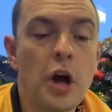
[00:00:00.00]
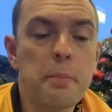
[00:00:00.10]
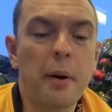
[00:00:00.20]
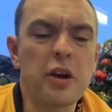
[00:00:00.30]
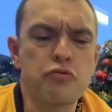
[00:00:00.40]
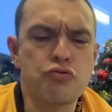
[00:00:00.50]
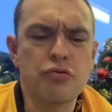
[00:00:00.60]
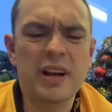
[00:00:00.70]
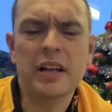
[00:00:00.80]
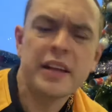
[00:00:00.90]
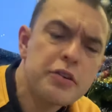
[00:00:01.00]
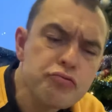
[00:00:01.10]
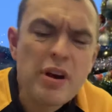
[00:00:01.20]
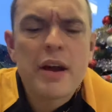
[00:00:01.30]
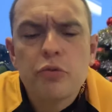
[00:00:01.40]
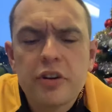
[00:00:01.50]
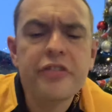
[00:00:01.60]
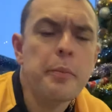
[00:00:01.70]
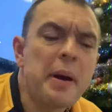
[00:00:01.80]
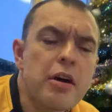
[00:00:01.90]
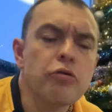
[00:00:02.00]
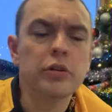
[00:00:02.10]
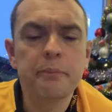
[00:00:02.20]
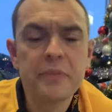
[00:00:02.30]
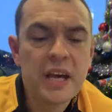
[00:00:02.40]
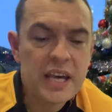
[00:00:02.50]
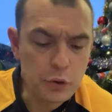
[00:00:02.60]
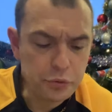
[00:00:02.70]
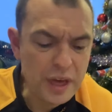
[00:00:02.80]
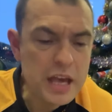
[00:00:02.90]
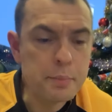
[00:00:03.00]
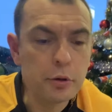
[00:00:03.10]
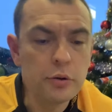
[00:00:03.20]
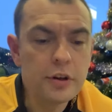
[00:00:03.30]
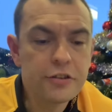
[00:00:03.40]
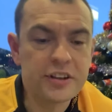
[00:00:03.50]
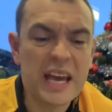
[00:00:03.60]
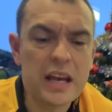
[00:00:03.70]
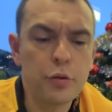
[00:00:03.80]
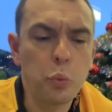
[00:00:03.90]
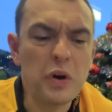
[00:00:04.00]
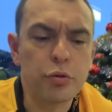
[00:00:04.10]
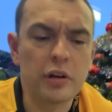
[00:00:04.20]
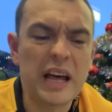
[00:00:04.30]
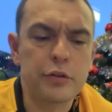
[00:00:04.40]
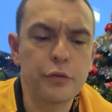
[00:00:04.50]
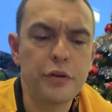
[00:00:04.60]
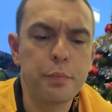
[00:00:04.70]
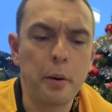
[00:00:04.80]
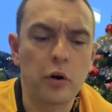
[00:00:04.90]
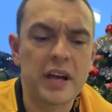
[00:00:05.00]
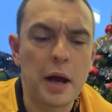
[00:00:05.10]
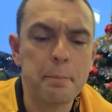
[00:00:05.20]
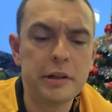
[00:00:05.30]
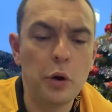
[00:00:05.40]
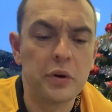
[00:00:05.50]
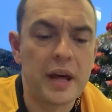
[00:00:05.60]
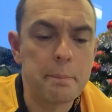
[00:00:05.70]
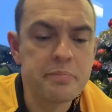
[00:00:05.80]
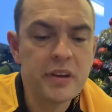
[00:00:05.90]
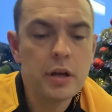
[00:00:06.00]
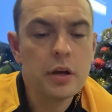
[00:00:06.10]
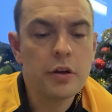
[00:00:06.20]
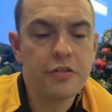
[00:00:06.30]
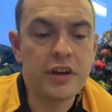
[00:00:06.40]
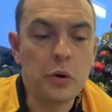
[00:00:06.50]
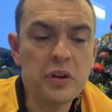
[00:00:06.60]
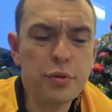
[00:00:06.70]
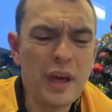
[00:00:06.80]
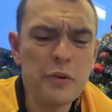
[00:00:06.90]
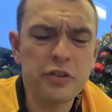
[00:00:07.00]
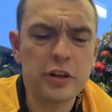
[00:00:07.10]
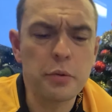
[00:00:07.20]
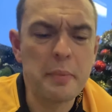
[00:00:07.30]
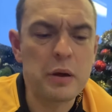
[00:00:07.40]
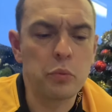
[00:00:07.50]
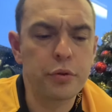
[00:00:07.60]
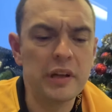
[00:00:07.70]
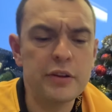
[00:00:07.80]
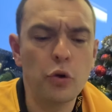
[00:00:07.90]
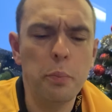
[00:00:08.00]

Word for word: By wriggling round in the barrel, he was able to get his whistle out of his pocket and blow on it. The only sound he could make was a little